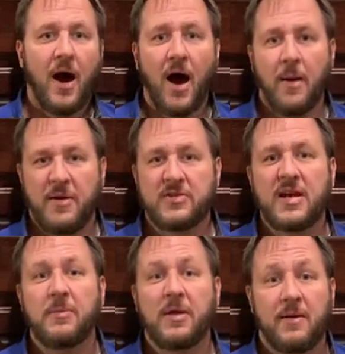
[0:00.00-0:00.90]
Every
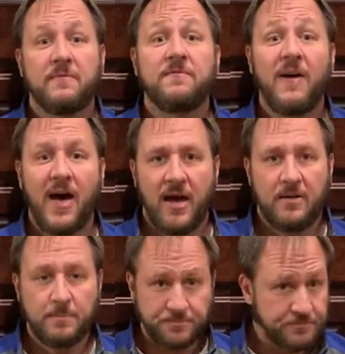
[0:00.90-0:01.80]
time that I'm
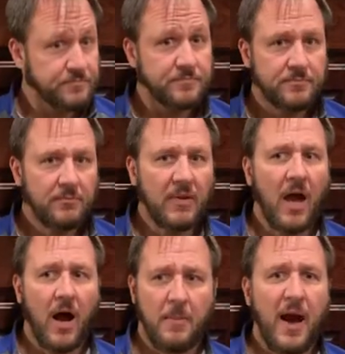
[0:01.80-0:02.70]
fed,
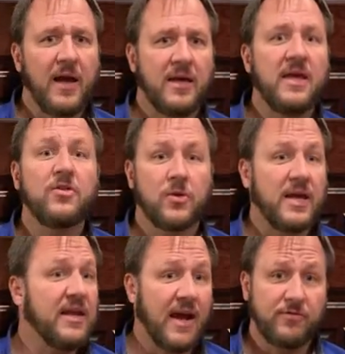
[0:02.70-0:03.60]
I either
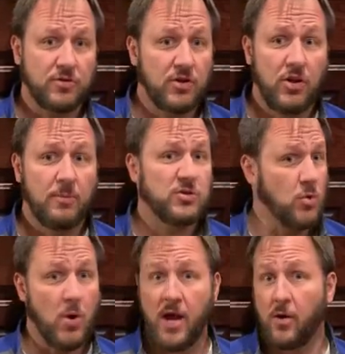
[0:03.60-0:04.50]
eat after the humans
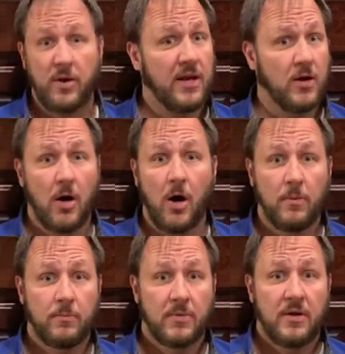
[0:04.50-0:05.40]
or I eat at all.